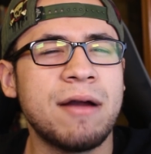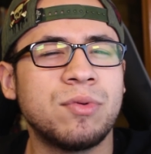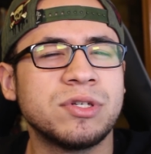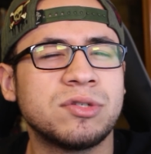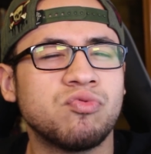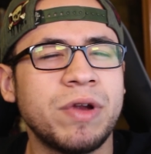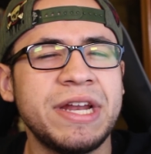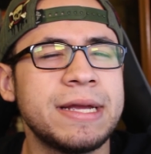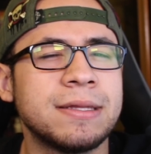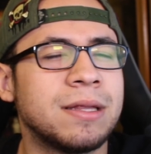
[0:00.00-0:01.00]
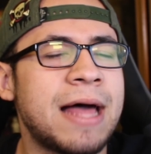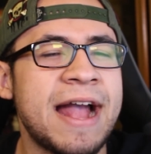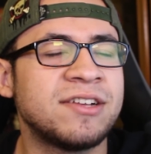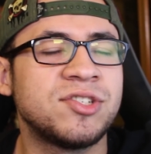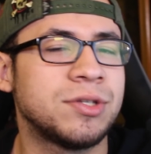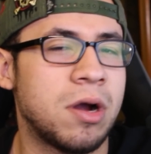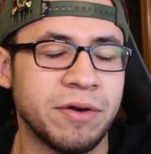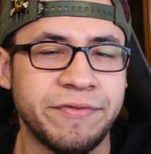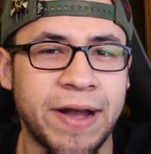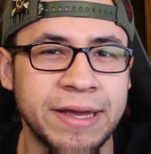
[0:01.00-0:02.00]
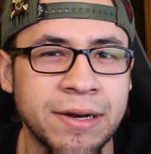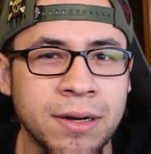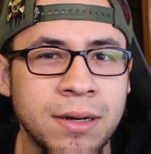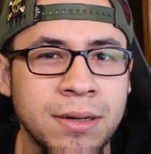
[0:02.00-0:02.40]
I was reading The Last Starfighter.